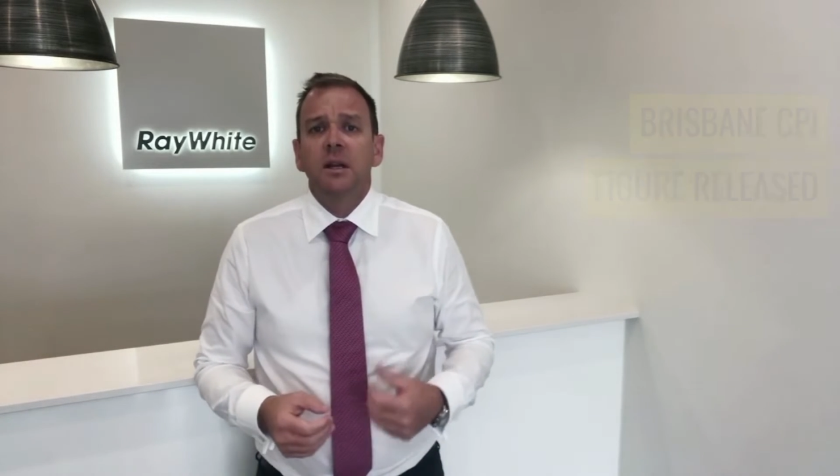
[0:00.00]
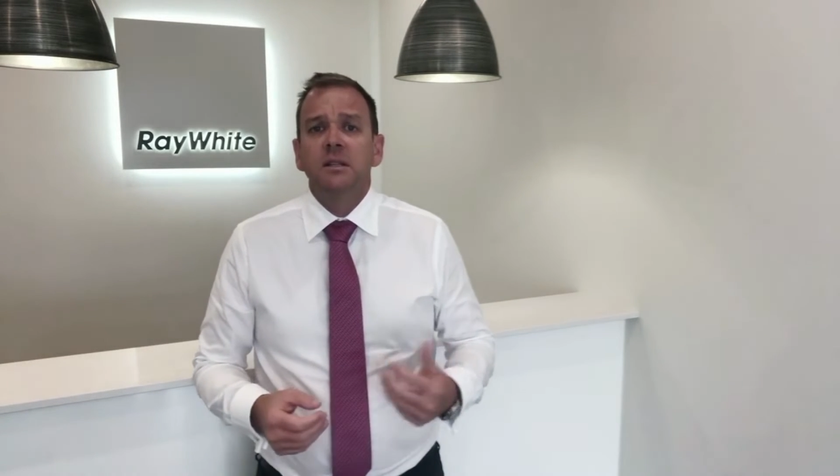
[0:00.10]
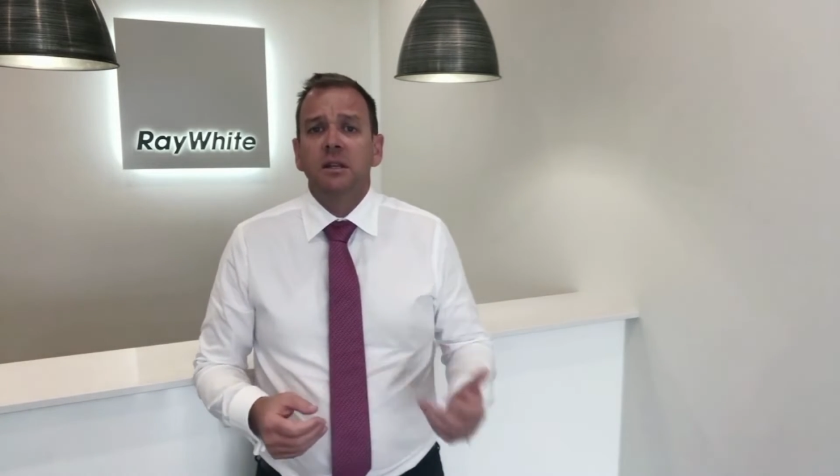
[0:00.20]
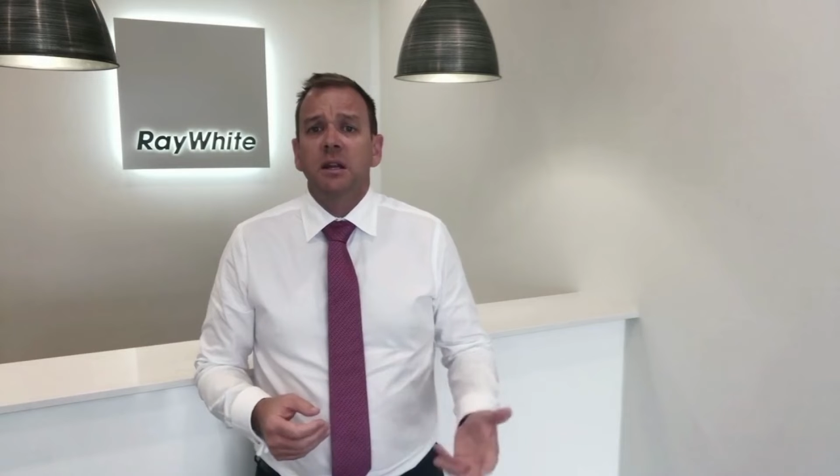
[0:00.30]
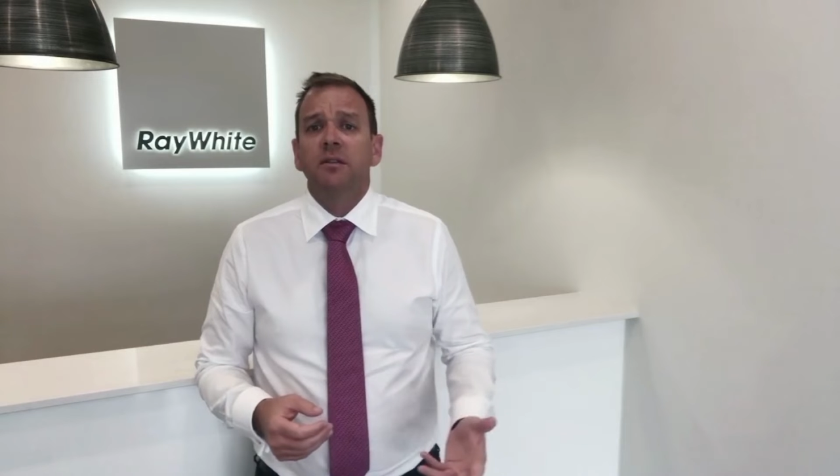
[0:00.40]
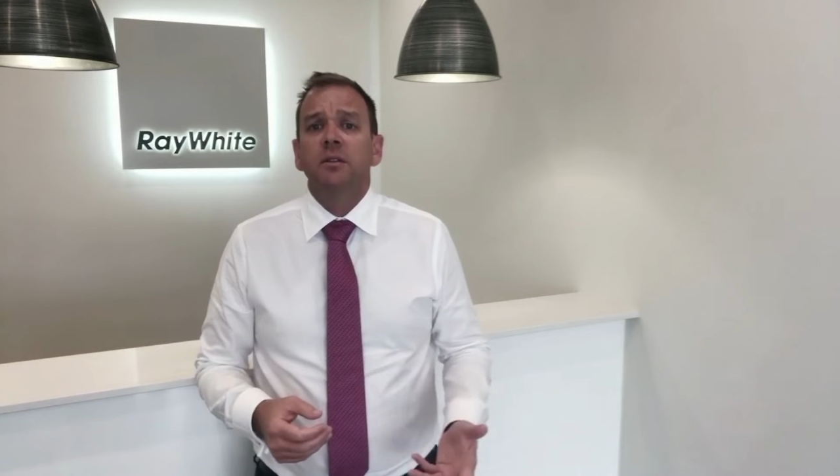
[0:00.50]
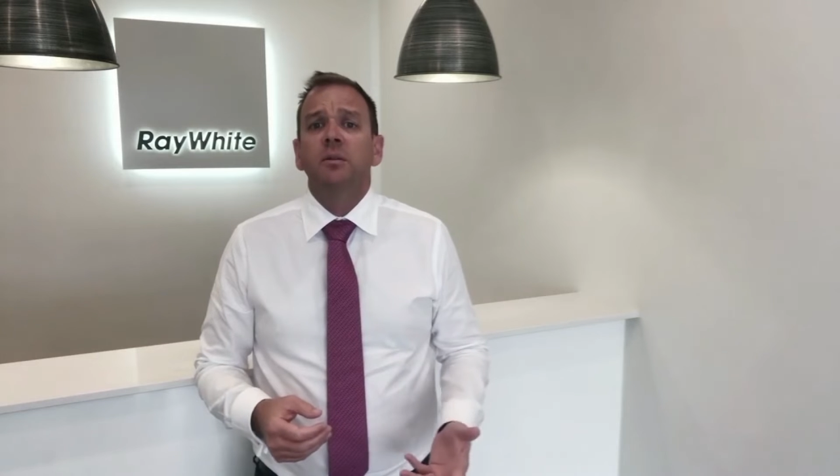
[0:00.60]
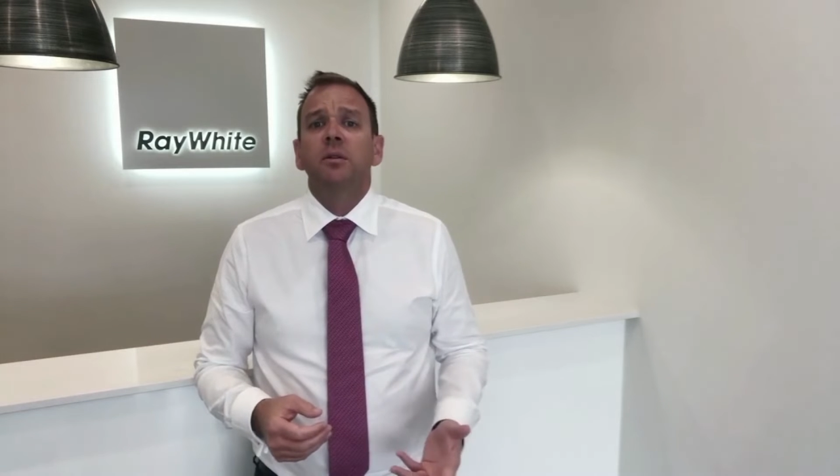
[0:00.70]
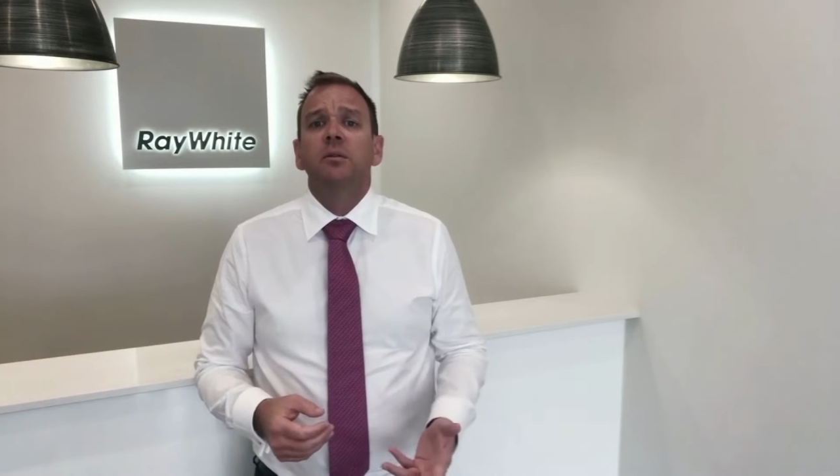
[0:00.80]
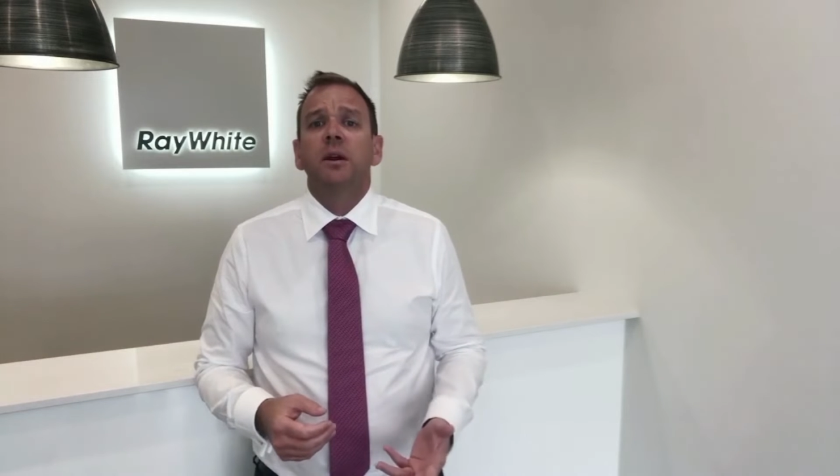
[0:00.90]
it's
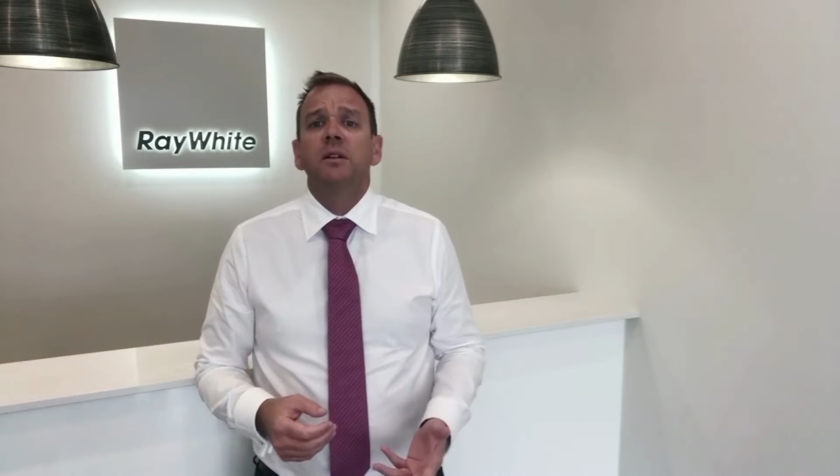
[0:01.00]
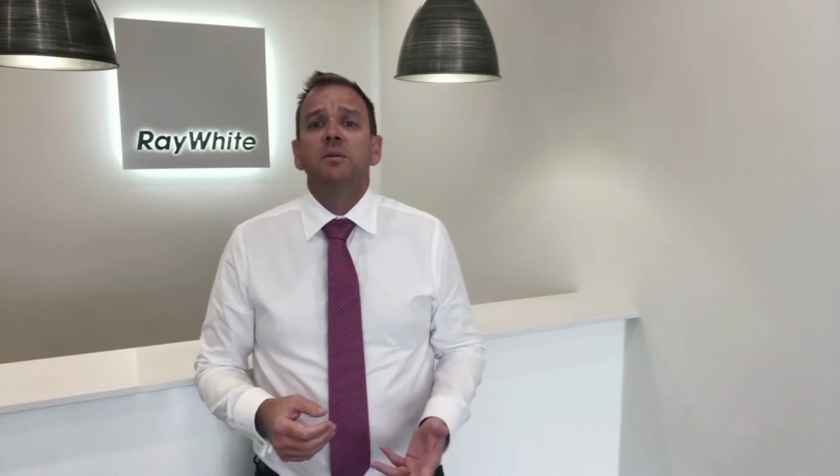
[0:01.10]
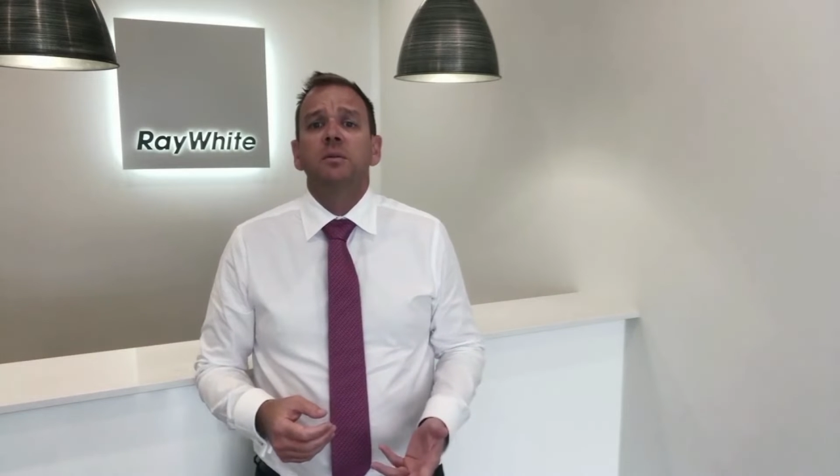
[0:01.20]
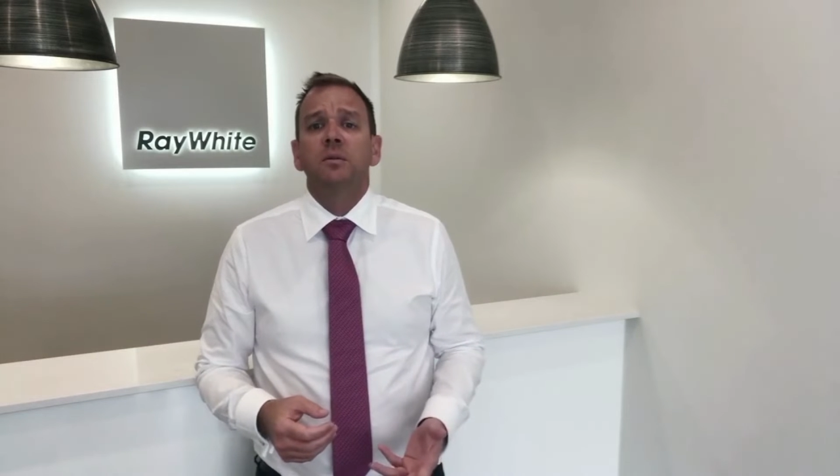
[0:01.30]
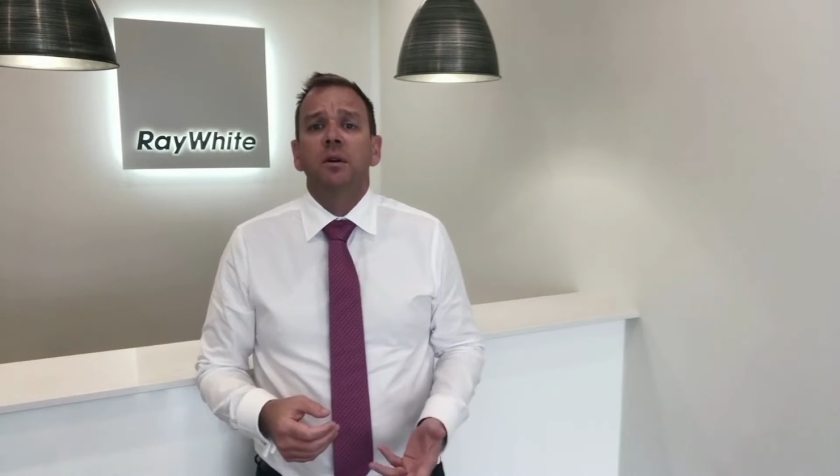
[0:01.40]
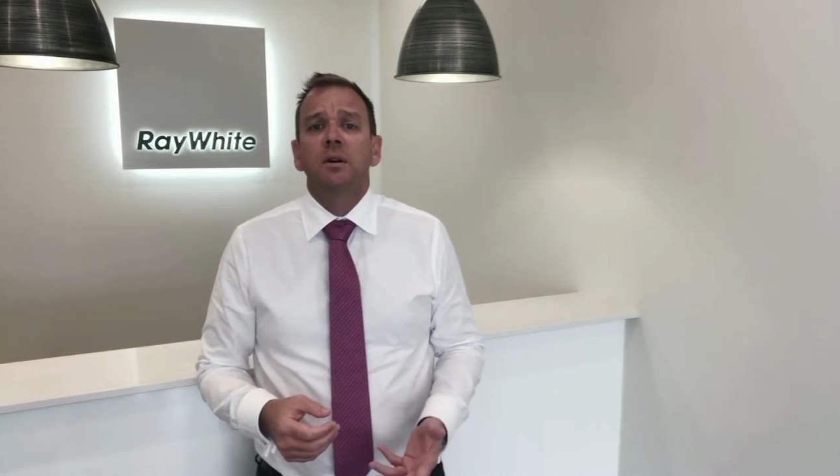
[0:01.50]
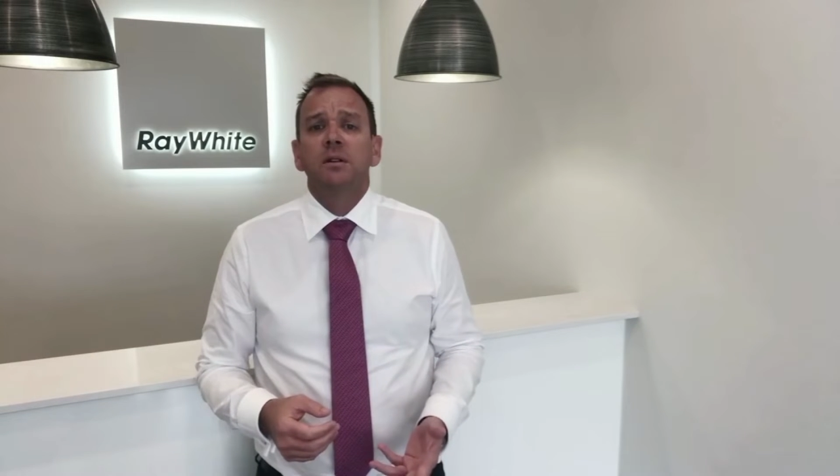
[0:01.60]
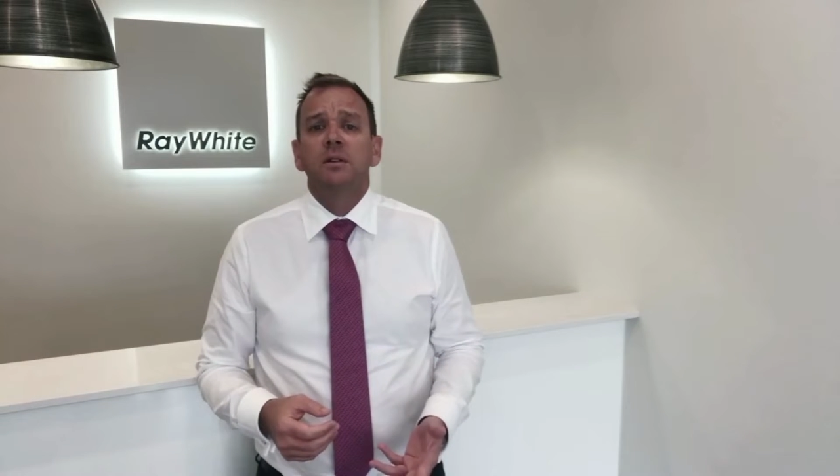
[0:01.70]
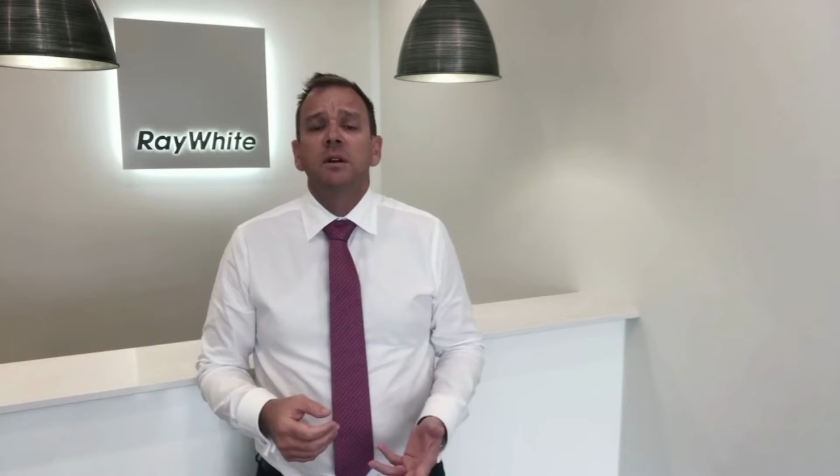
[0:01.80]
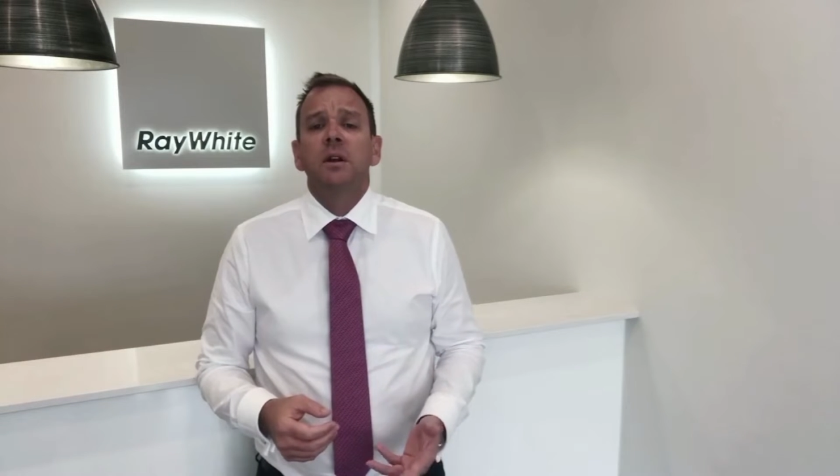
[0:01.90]
inevitable that rates will
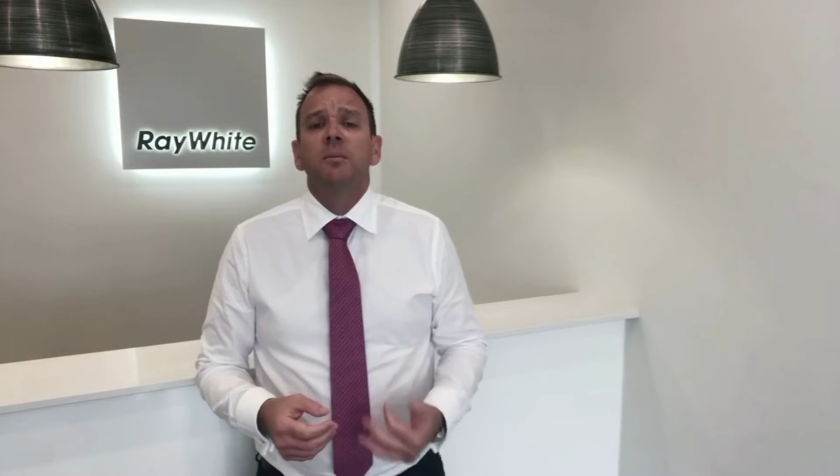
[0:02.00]
rise,